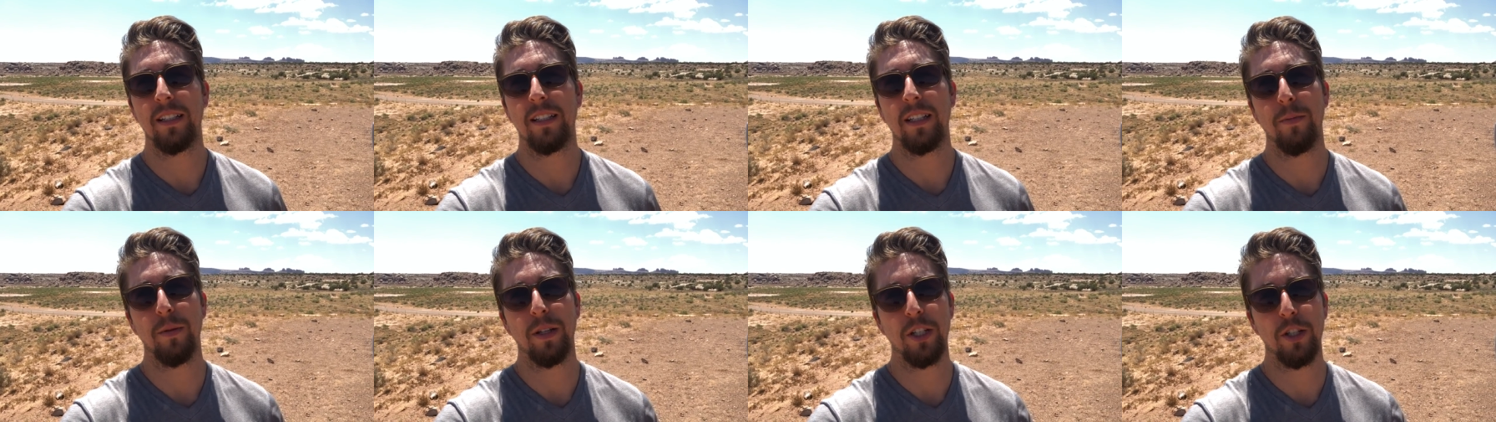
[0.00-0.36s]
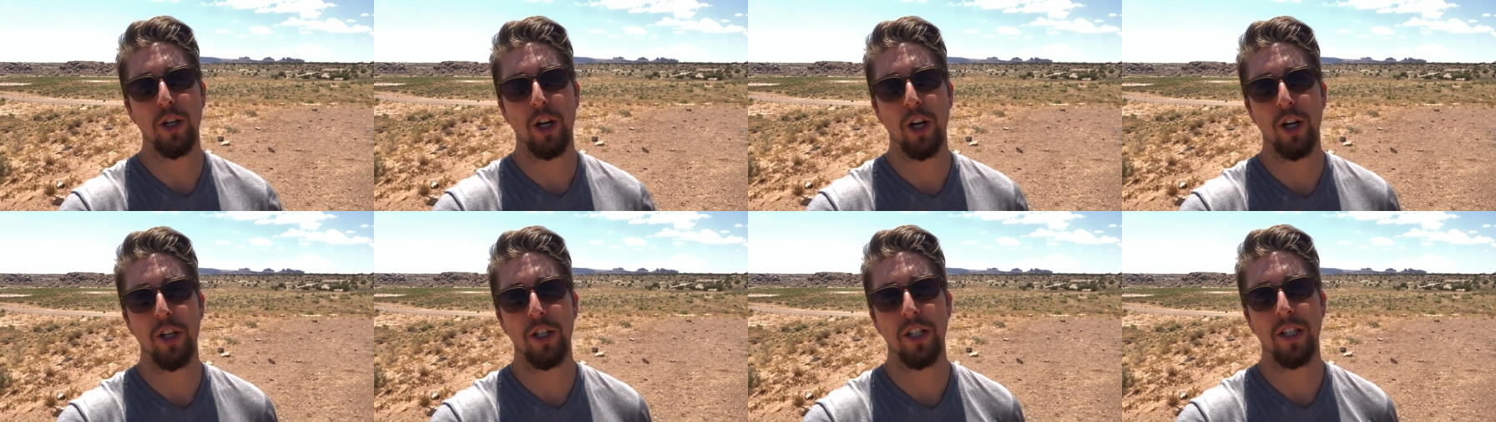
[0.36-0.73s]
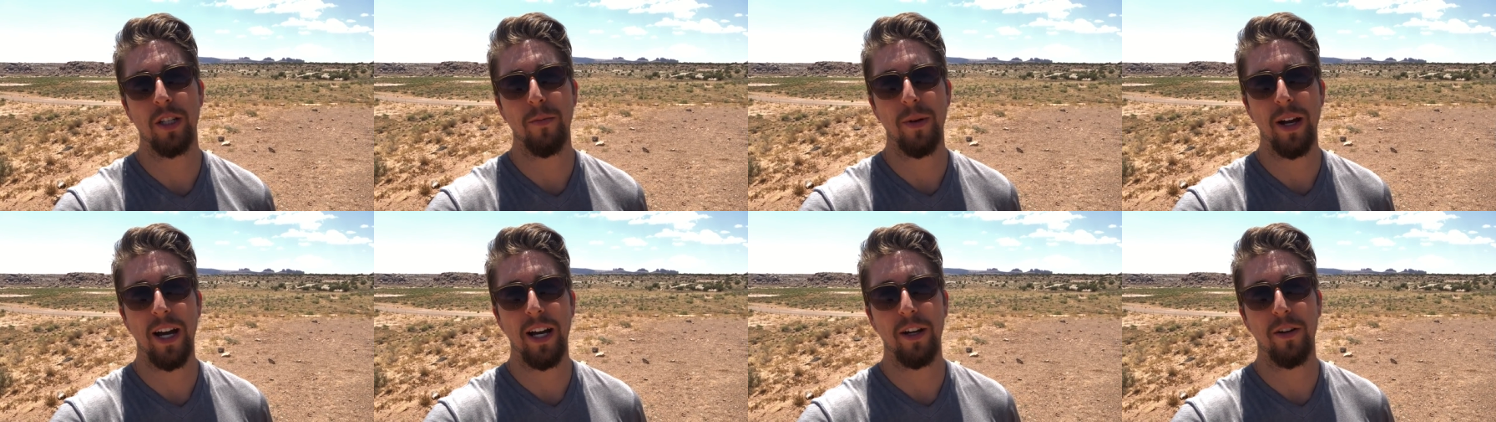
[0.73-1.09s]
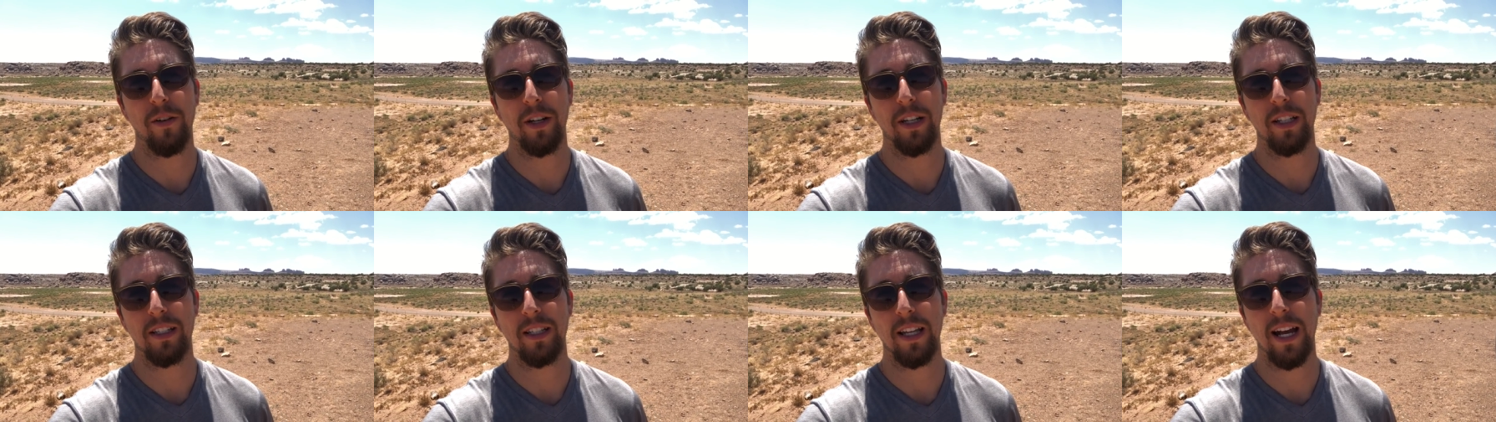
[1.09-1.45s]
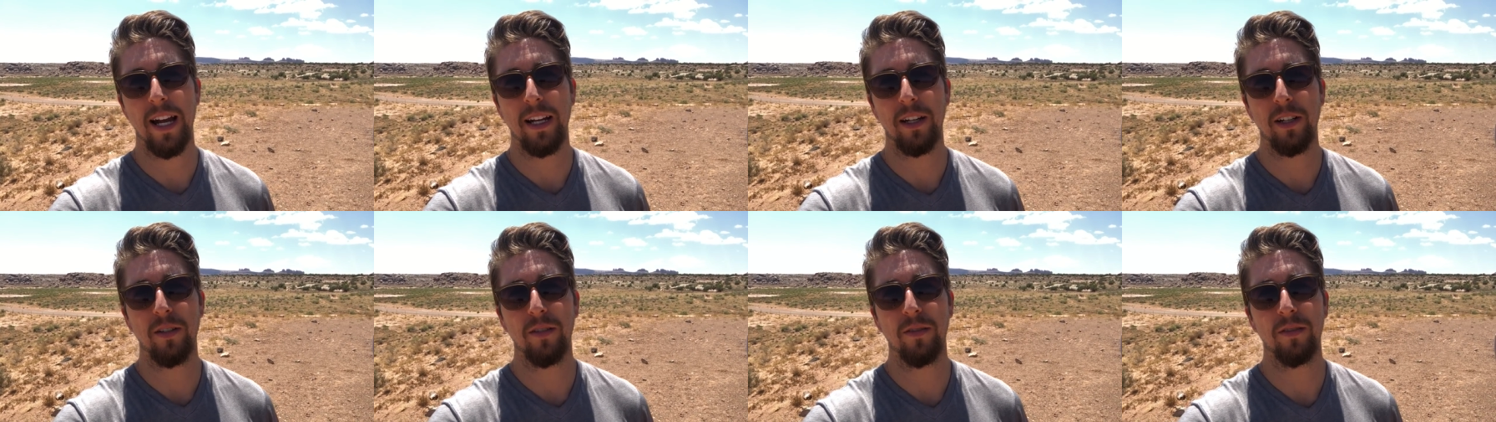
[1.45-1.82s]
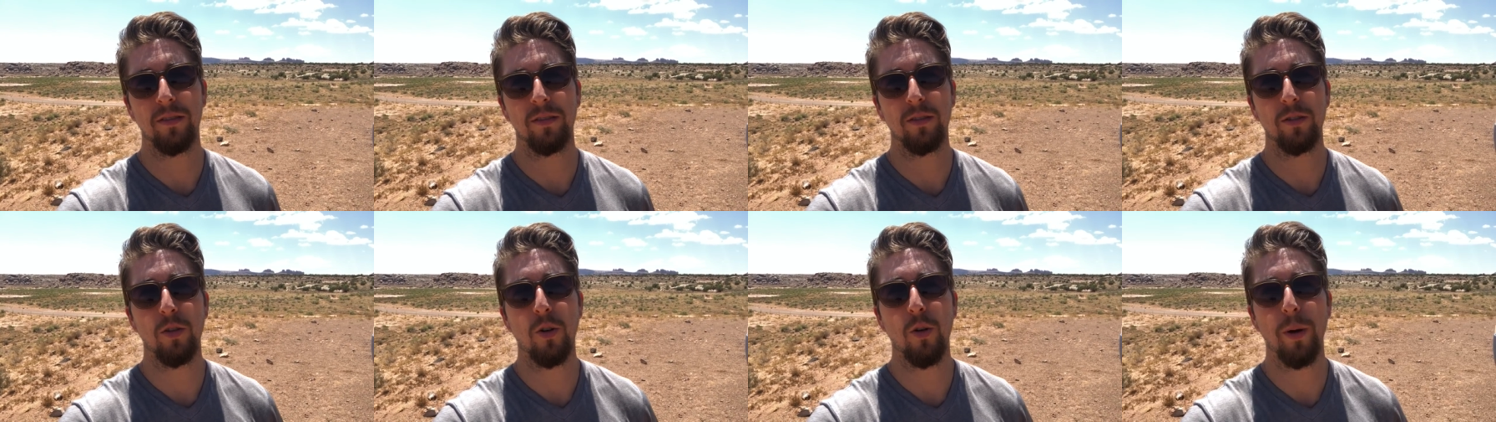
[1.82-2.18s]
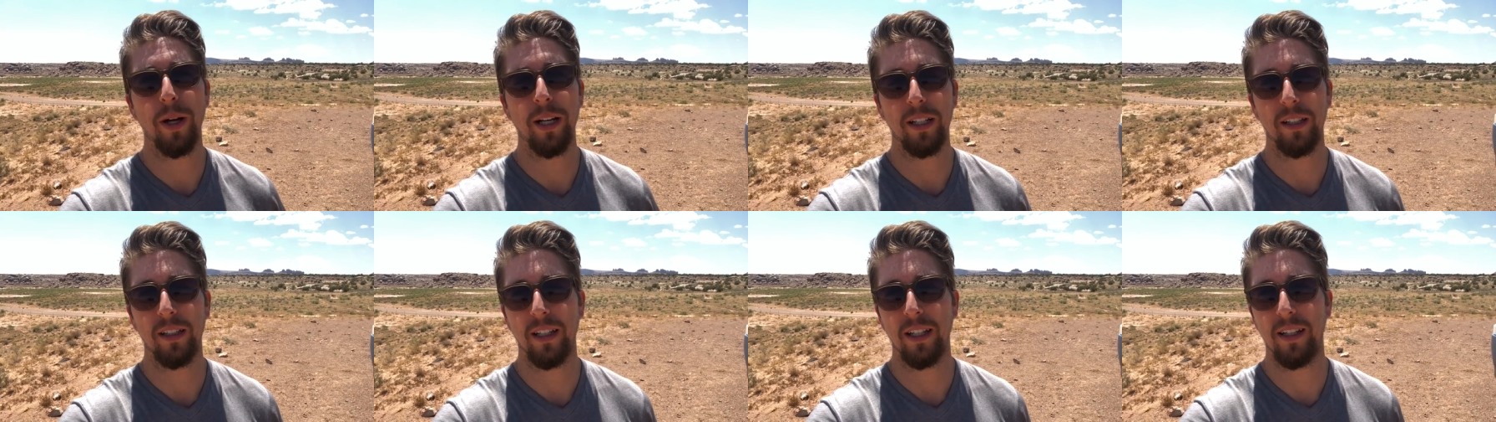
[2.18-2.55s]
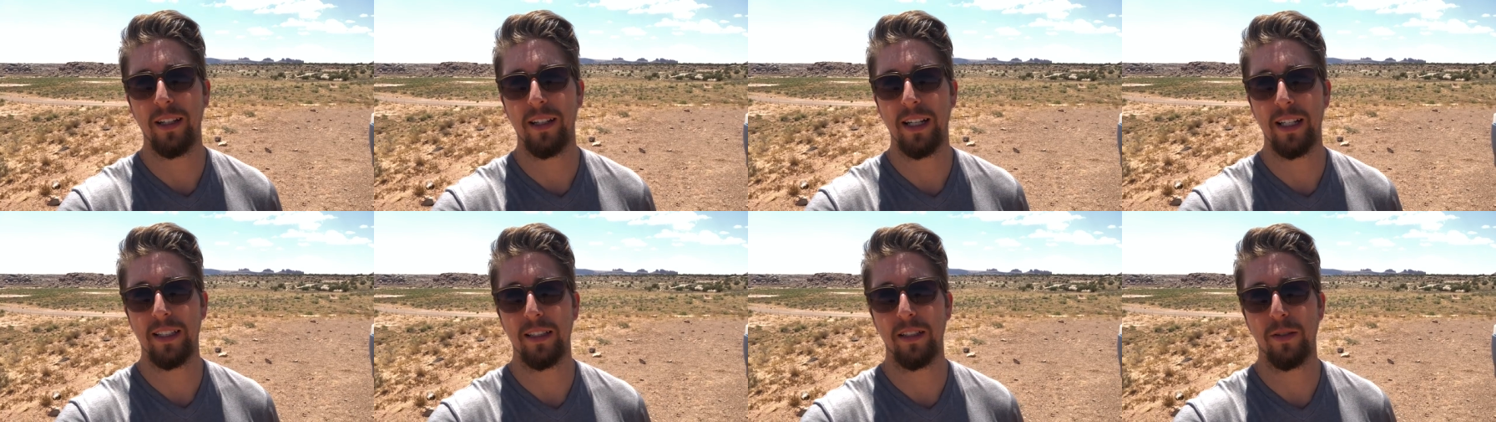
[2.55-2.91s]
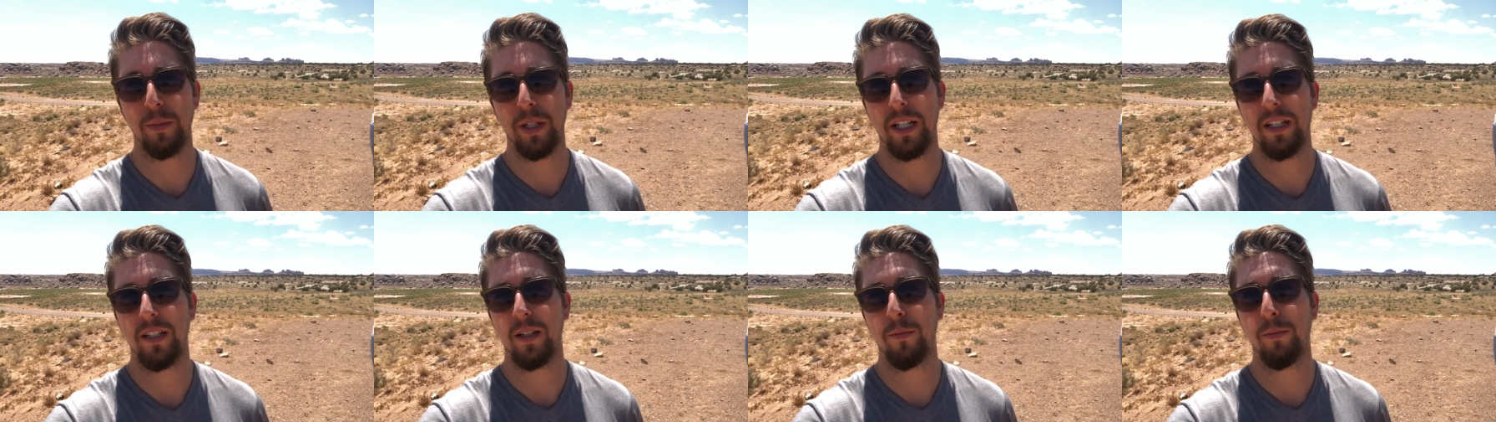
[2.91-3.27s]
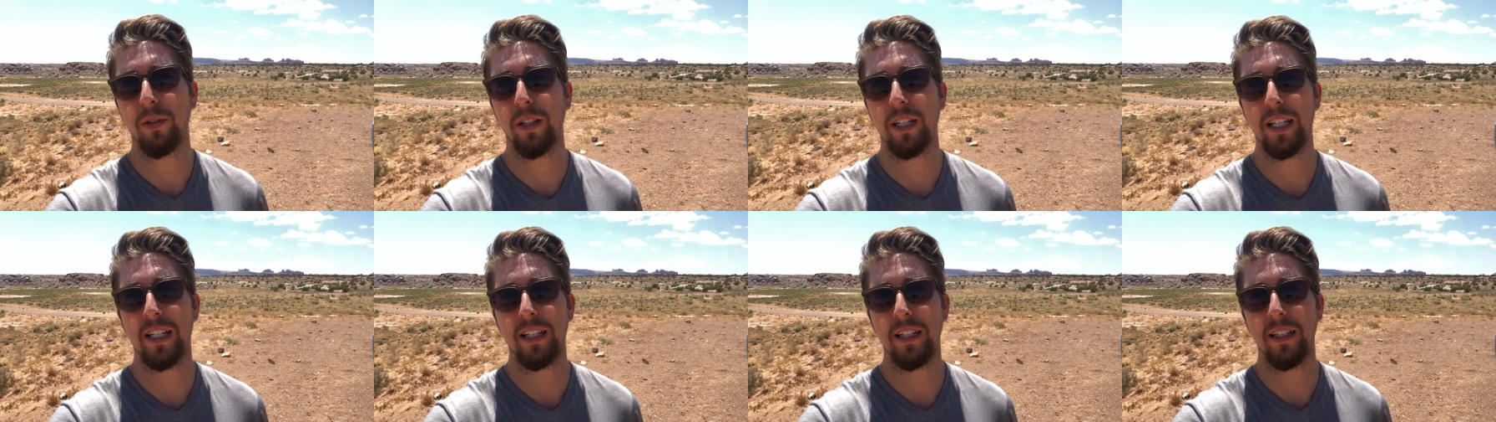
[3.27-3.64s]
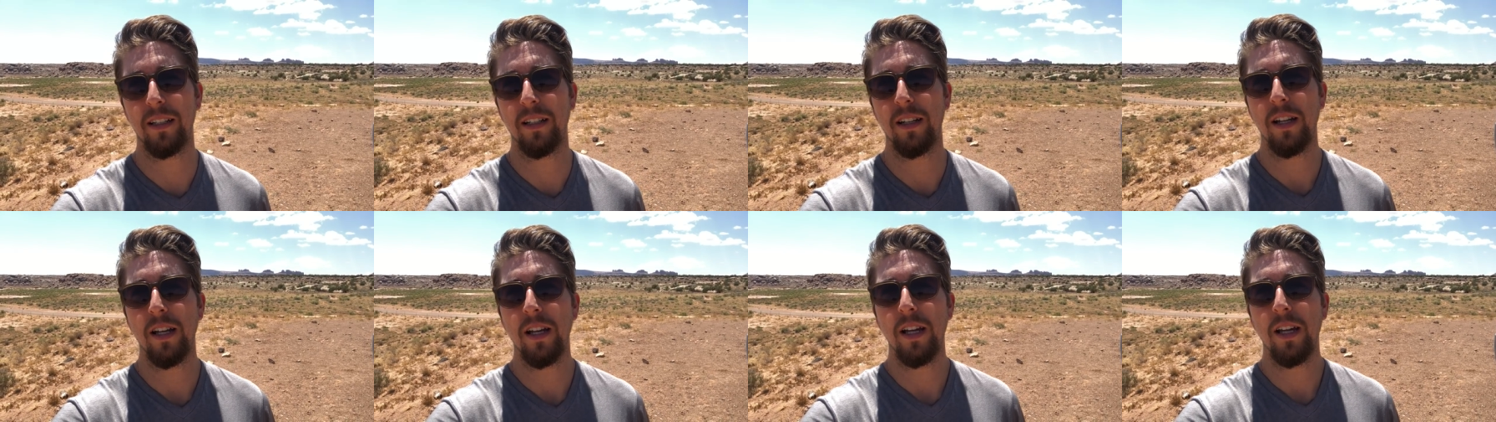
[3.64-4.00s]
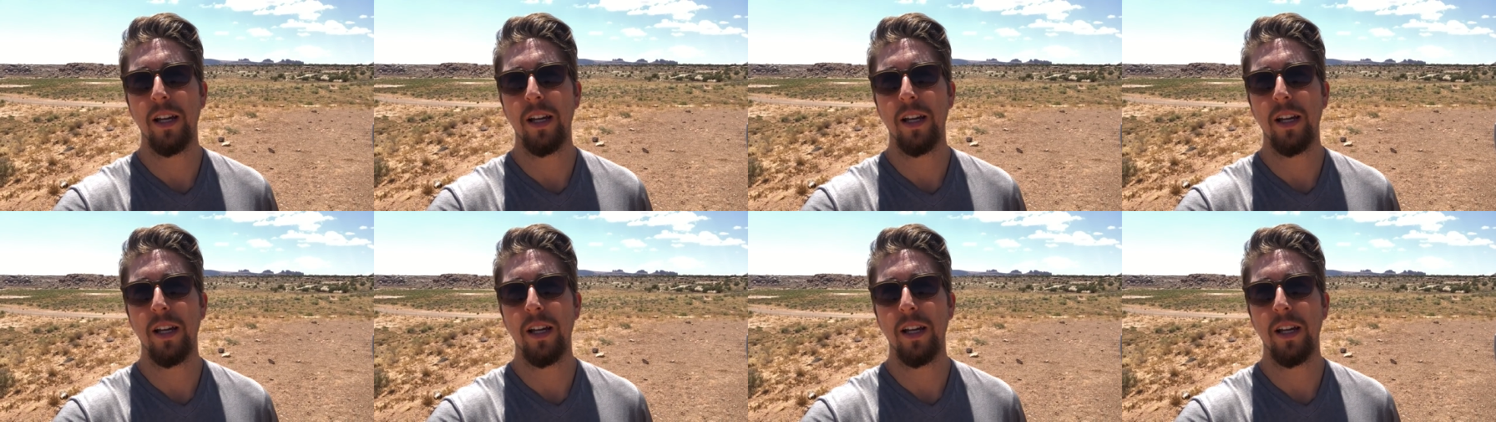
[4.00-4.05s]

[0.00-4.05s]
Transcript: to be charging the batteries that quickly as they're being depleted.